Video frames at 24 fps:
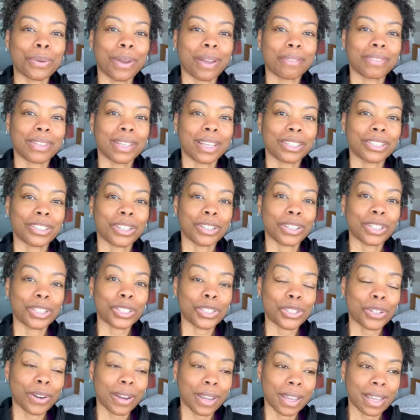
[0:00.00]
have to catch on the
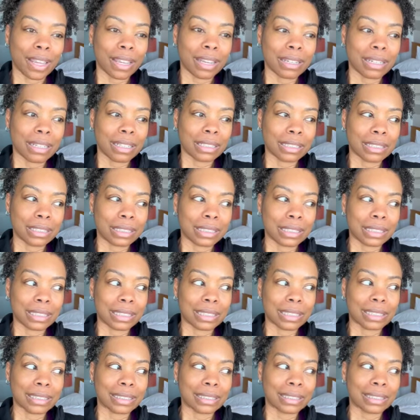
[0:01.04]
train,
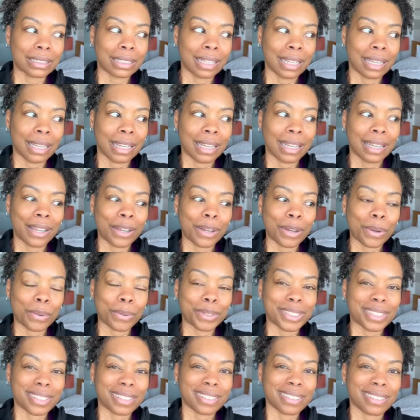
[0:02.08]

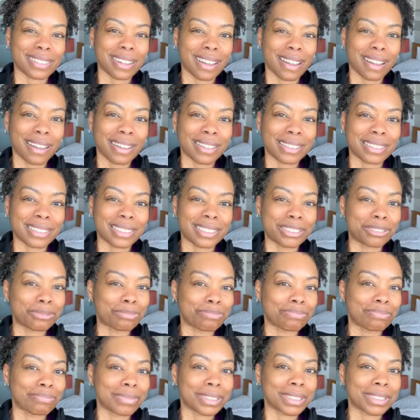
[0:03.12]
which is not,
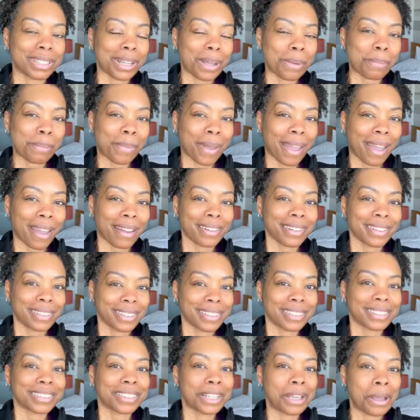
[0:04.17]
it's not bad
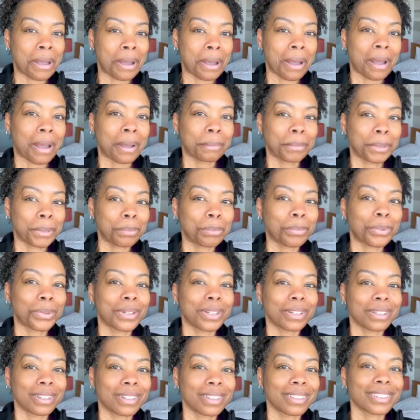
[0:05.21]
because I'm getting pretty
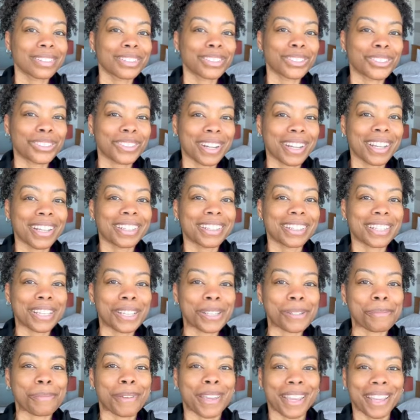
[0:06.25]
good at this train
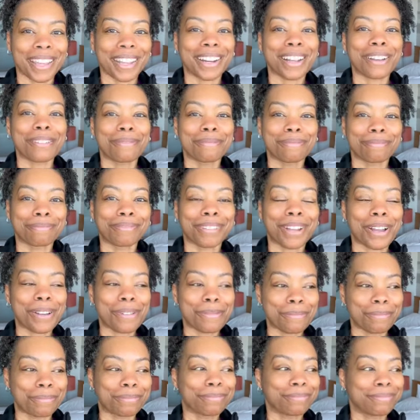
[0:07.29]
thing, man.
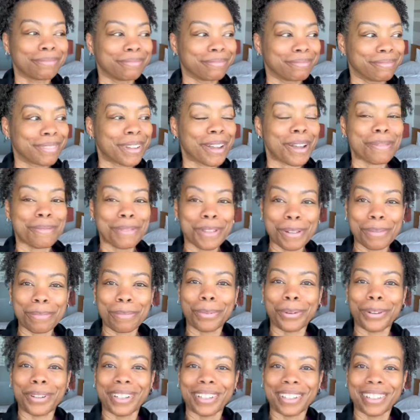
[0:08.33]
I'm getting
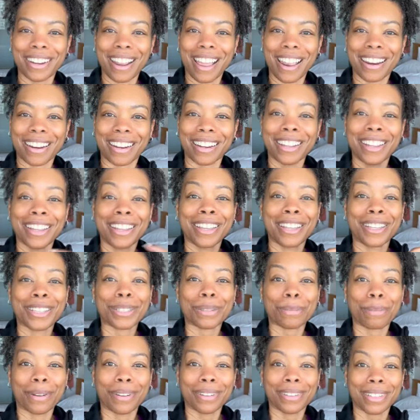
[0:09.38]
pretty good at it.
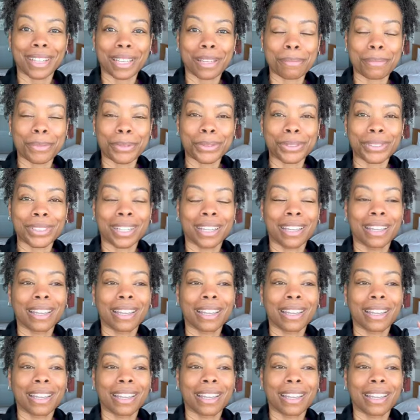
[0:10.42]
It's well labeled.